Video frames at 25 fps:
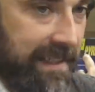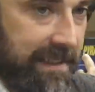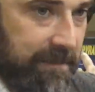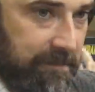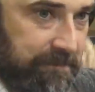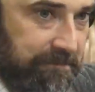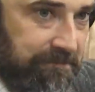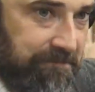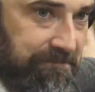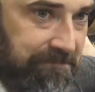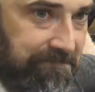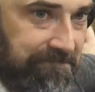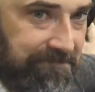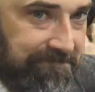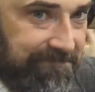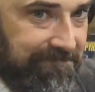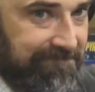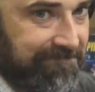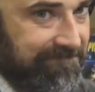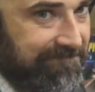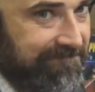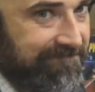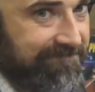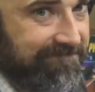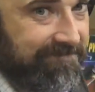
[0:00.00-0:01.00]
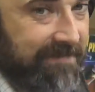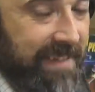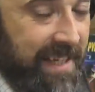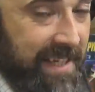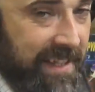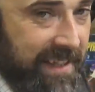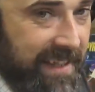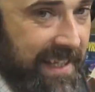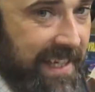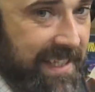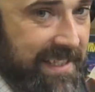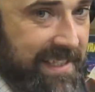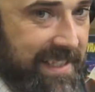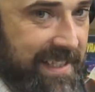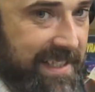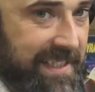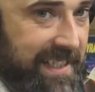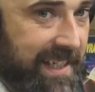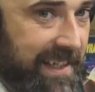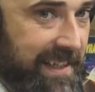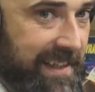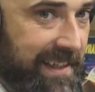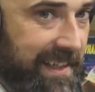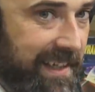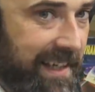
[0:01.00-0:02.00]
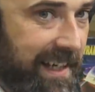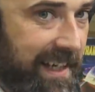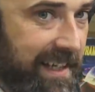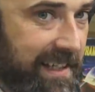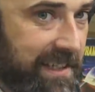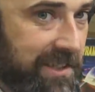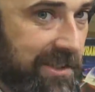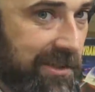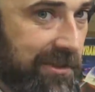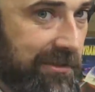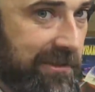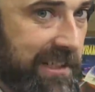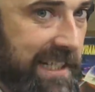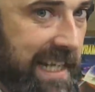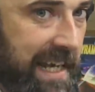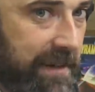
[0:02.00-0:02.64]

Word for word: monitors; they're great. That is a sight that I saw in